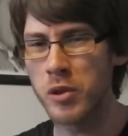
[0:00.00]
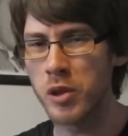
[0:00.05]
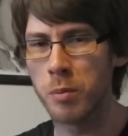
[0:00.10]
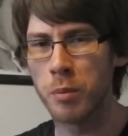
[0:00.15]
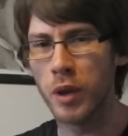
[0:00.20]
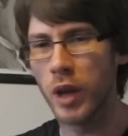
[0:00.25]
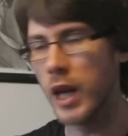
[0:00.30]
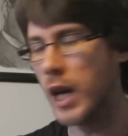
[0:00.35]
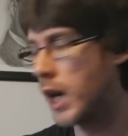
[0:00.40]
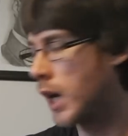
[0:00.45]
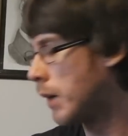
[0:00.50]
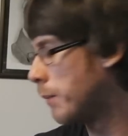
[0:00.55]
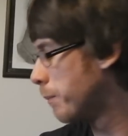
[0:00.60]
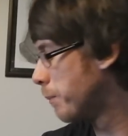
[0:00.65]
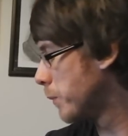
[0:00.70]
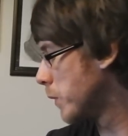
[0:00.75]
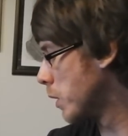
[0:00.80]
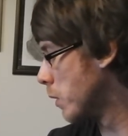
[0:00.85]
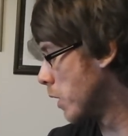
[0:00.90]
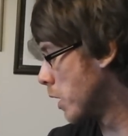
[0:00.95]
to play,
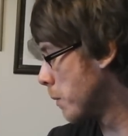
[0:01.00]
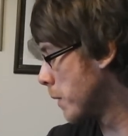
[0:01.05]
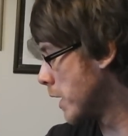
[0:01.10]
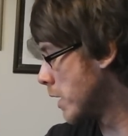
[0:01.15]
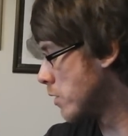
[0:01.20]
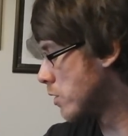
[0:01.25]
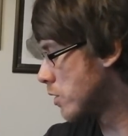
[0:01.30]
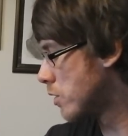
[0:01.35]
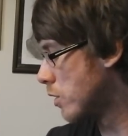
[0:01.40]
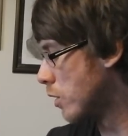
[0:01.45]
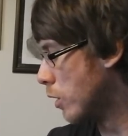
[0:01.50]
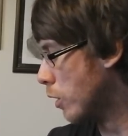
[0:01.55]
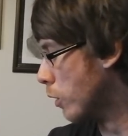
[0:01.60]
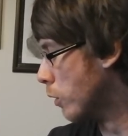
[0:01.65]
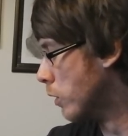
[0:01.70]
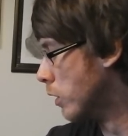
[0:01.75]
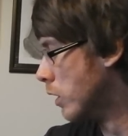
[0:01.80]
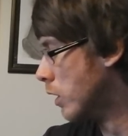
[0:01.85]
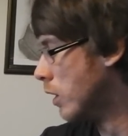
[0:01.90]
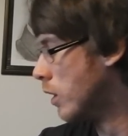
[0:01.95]
you know what I mean?
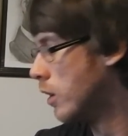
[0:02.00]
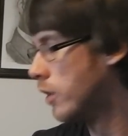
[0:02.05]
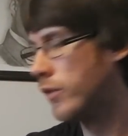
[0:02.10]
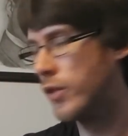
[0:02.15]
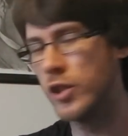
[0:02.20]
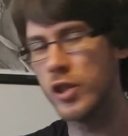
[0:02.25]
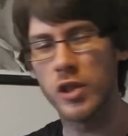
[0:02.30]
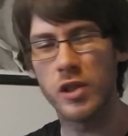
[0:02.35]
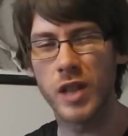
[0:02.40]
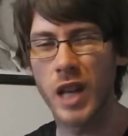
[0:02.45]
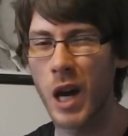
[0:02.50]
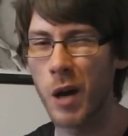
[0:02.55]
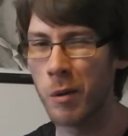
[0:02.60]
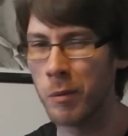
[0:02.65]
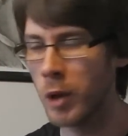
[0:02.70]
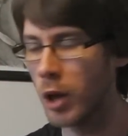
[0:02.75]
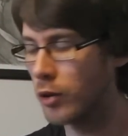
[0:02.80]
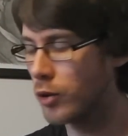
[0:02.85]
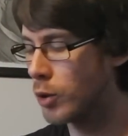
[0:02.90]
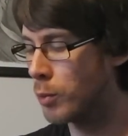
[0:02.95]
So for just now, I'm
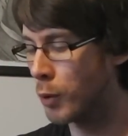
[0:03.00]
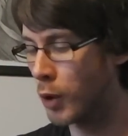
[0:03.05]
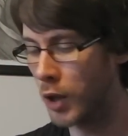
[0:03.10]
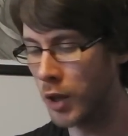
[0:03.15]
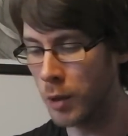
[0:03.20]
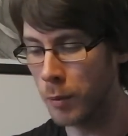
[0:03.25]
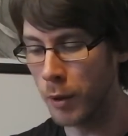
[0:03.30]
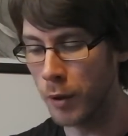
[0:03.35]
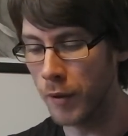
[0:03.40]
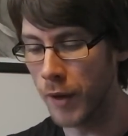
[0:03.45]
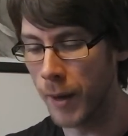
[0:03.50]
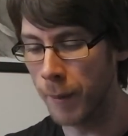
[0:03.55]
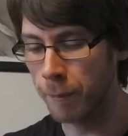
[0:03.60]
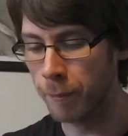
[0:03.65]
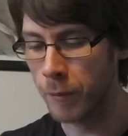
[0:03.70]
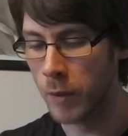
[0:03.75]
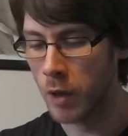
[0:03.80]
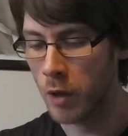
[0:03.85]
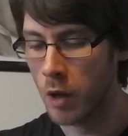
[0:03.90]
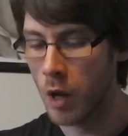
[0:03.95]
not too bothered about that.
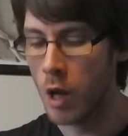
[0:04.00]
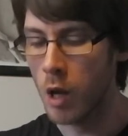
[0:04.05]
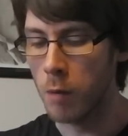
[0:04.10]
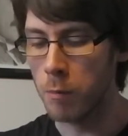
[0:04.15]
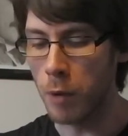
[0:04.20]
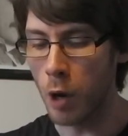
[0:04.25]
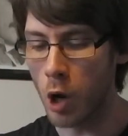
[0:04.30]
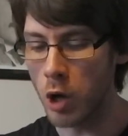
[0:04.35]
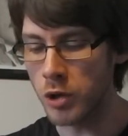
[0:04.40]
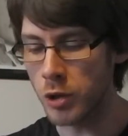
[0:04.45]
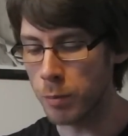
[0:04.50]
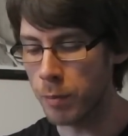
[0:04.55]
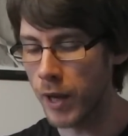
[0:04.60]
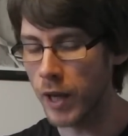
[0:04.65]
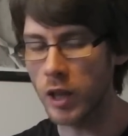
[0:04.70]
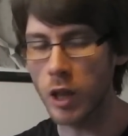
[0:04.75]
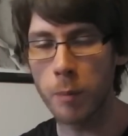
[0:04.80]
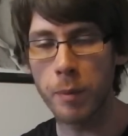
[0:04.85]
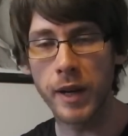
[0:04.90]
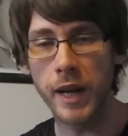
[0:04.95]
But I also
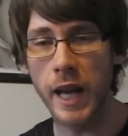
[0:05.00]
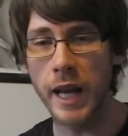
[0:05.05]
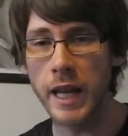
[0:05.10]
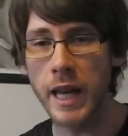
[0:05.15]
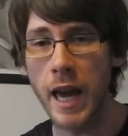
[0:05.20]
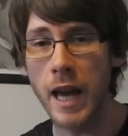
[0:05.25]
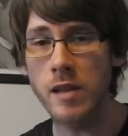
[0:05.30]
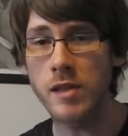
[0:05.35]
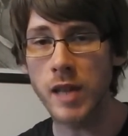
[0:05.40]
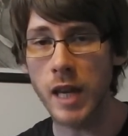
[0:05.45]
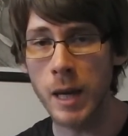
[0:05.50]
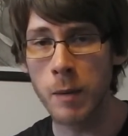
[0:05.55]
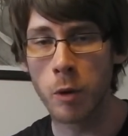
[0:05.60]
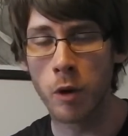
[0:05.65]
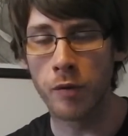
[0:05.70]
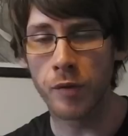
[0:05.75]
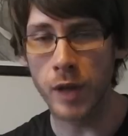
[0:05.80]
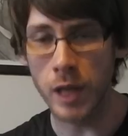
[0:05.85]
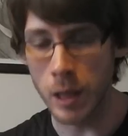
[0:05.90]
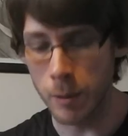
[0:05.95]
picked up an NES game
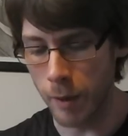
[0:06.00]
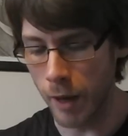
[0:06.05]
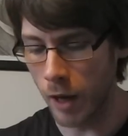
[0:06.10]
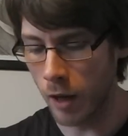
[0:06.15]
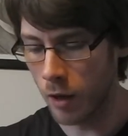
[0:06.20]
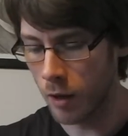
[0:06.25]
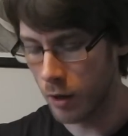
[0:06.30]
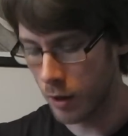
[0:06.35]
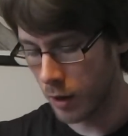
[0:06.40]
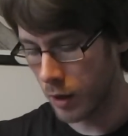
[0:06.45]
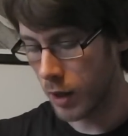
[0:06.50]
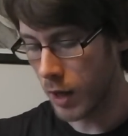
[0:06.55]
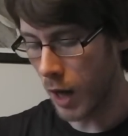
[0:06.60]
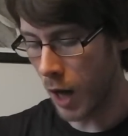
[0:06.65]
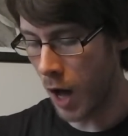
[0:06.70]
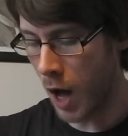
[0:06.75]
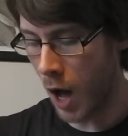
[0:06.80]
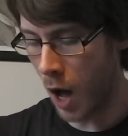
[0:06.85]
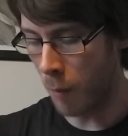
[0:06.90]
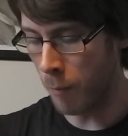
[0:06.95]
off of eBay,
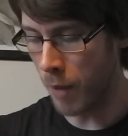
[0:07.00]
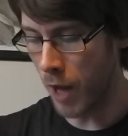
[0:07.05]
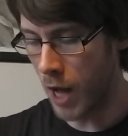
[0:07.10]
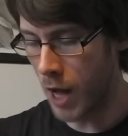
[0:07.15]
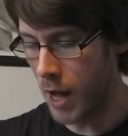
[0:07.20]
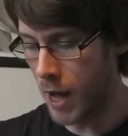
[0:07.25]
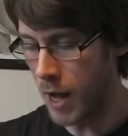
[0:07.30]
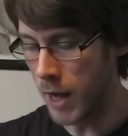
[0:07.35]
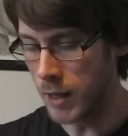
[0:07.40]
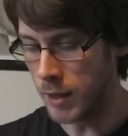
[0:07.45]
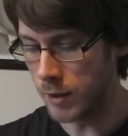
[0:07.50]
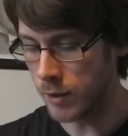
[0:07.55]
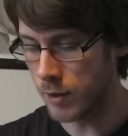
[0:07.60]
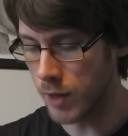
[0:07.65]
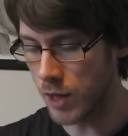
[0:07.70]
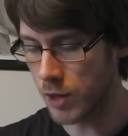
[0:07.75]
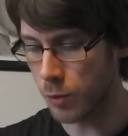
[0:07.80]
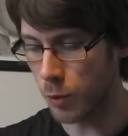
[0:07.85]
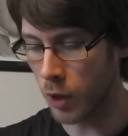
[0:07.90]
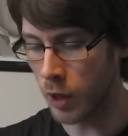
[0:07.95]
um, and
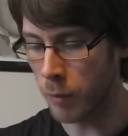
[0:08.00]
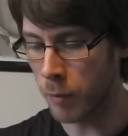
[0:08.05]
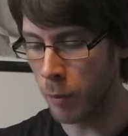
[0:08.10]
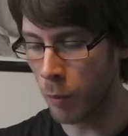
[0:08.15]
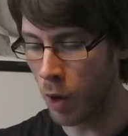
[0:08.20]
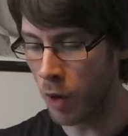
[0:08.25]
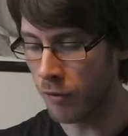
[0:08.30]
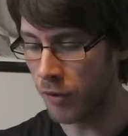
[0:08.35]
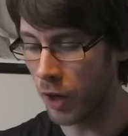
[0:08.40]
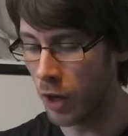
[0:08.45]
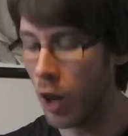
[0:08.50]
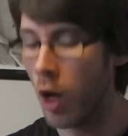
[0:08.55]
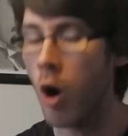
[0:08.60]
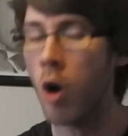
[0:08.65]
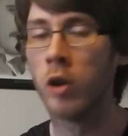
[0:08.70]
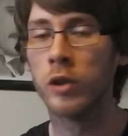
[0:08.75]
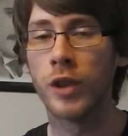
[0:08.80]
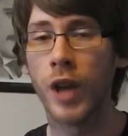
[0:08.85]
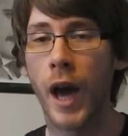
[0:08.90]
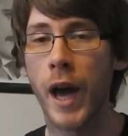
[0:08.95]
this one I've been wanting for a
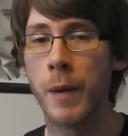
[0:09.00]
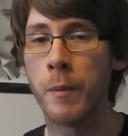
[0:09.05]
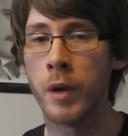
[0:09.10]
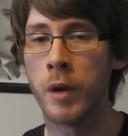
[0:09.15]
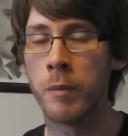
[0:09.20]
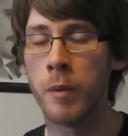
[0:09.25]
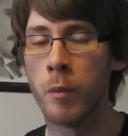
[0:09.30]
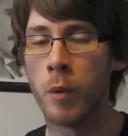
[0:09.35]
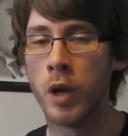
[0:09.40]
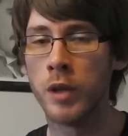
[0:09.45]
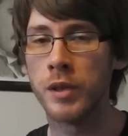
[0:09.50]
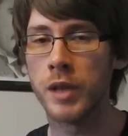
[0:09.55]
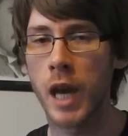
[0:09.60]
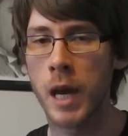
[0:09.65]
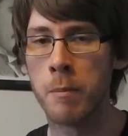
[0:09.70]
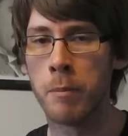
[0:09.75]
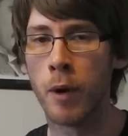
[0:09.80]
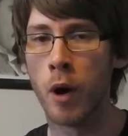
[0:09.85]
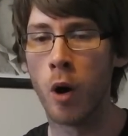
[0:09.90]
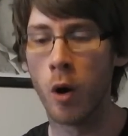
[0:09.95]
long time, and I've been wanting to
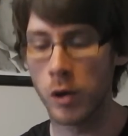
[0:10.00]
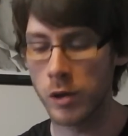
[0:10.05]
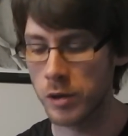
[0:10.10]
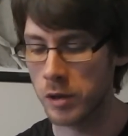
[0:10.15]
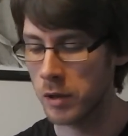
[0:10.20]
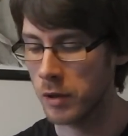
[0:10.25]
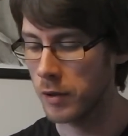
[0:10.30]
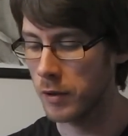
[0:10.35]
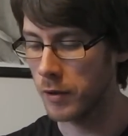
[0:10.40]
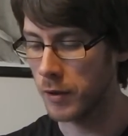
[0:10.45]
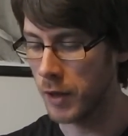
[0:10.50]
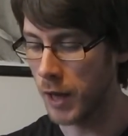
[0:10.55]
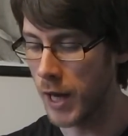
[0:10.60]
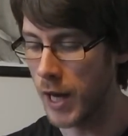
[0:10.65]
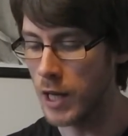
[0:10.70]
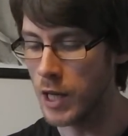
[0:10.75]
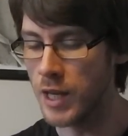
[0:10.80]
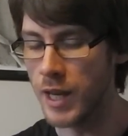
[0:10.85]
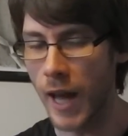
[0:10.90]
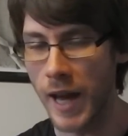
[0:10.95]
get it boxed
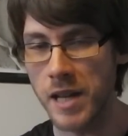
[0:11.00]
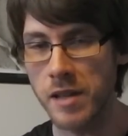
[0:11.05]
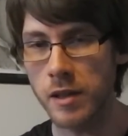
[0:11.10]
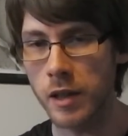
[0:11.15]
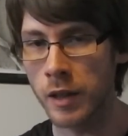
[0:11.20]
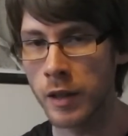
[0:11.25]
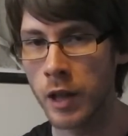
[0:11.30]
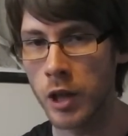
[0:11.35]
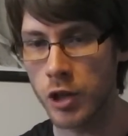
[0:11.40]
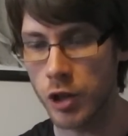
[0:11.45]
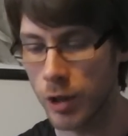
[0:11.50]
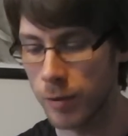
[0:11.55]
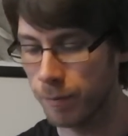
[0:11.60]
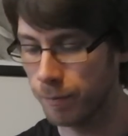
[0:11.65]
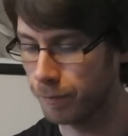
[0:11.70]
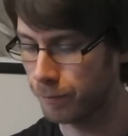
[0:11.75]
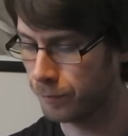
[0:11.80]
in nice condition